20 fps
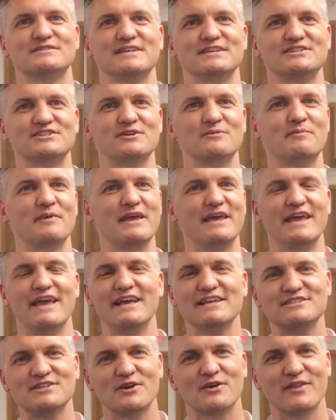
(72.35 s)
This should be
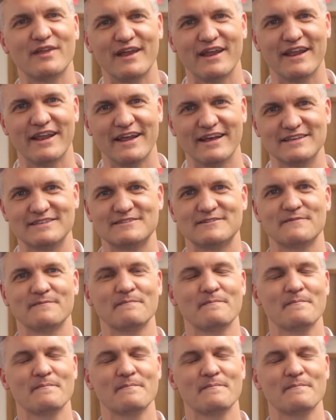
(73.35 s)
easier than it is.